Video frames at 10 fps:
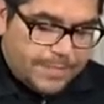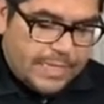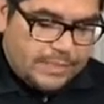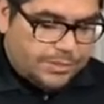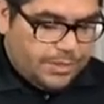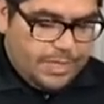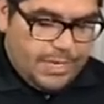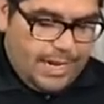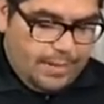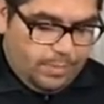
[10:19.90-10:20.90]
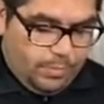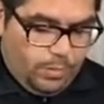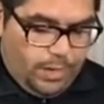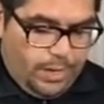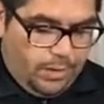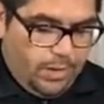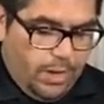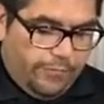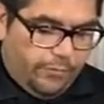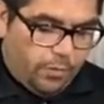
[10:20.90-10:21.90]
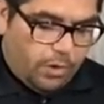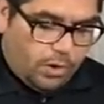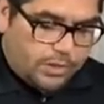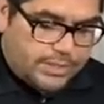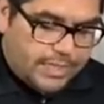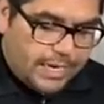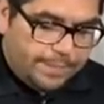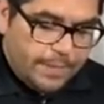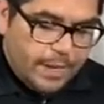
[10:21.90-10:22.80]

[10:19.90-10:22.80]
He treated Abram well for her sake.